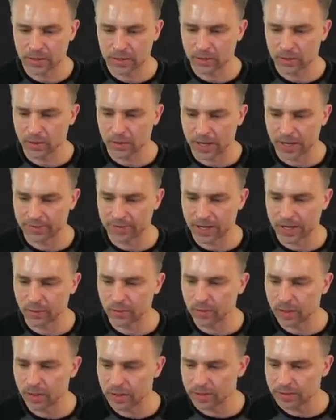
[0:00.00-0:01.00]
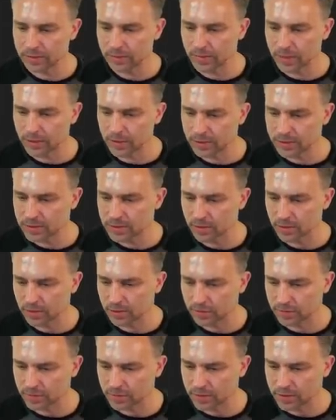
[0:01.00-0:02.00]
We'll have that one, maybe start
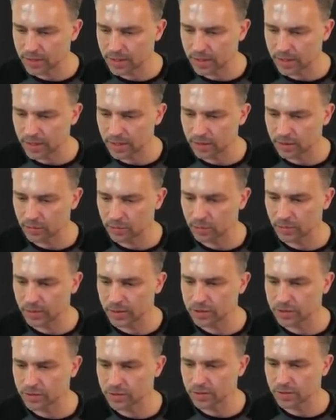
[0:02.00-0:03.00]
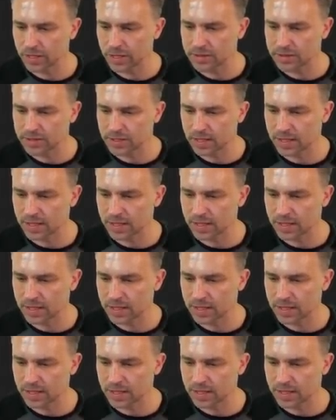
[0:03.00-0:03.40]
over there. We'll make sure that's like